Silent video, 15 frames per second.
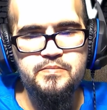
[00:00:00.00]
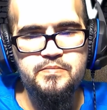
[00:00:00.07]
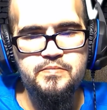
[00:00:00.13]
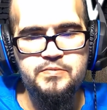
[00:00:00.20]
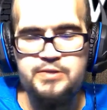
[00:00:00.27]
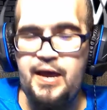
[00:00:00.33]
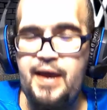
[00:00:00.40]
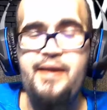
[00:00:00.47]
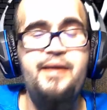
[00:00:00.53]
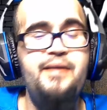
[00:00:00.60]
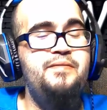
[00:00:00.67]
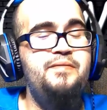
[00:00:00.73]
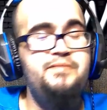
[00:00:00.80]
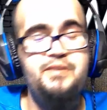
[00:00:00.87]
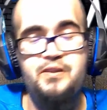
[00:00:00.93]

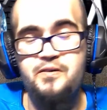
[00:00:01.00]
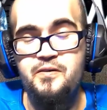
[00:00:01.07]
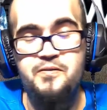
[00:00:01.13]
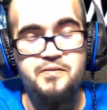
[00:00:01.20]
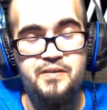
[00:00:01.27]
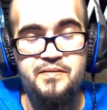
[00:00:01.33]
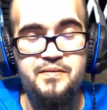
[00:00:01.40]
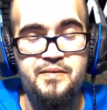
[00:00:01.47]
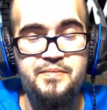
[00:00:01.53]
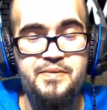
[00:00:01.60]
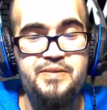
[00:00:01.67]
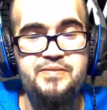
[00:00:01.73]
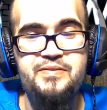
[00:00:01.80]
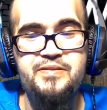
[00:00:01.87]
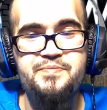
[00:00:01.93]
I
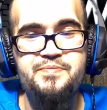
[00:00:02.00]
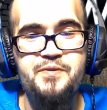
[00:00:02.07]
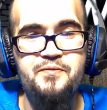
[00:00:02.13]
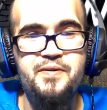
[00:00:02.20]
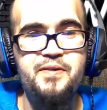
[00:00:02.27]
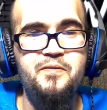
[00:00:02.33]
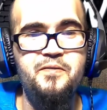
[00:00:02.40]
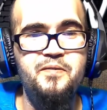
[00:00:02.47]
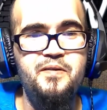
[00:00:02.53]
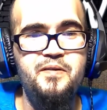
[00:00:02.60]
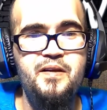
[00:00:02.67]
mean, let's be real.